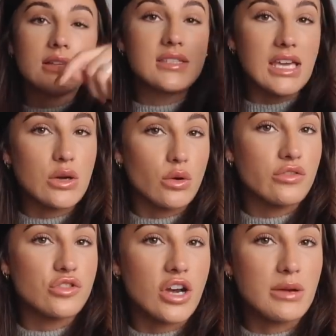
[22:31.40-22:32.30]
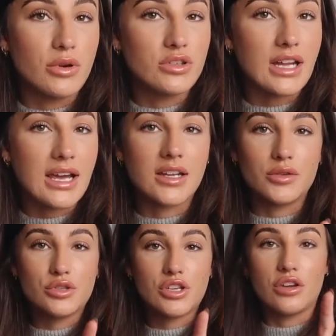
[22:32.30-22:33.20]
take you off the tripod and I
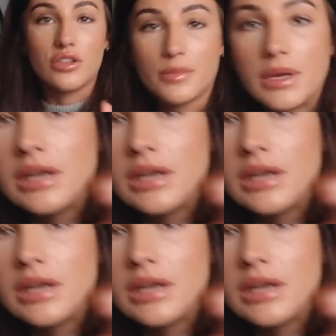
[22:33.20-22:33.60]
will show you them.